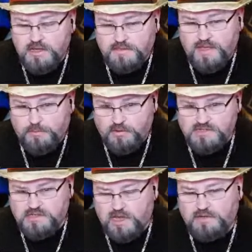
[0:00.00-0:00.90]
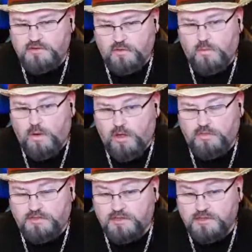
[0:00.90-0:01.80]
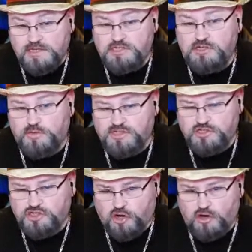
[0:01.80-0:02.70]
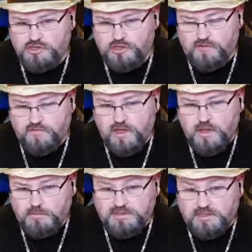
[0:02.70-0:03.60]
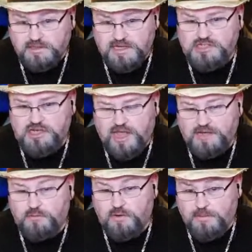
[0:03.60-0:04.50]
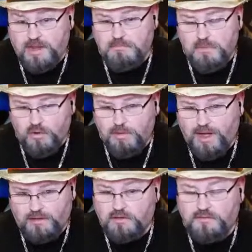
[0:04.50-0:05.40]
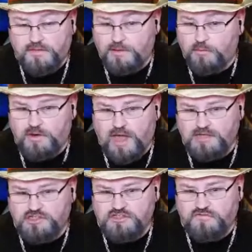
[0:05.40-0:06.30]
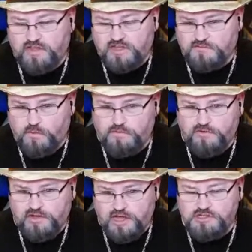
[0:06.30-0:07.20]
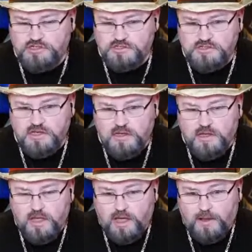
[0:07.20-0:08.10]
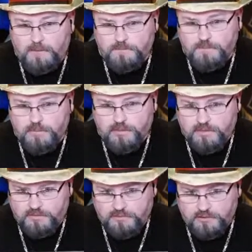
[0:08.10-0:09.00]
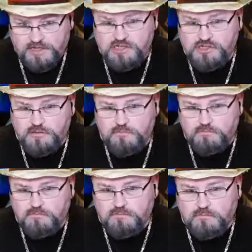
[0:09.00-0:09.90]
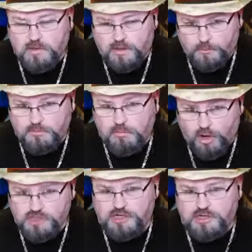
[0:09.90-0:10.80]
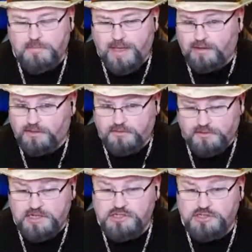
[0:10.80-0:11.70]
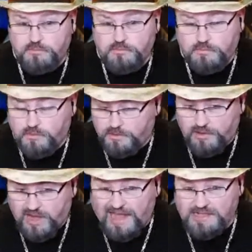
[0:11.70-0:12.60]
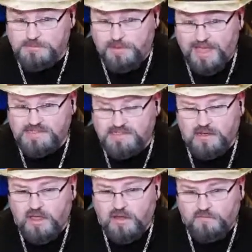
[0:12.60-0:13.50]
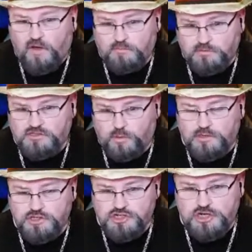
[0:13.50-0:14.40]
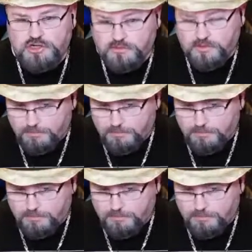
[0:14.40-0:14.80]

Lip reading: that were assigned to the wall that the Legion was in charge of, but the Legion had to remain mobile. They were not just fixed fortifications. The Legion would march into battle, and the Legion, at its best, fought with sword and shield and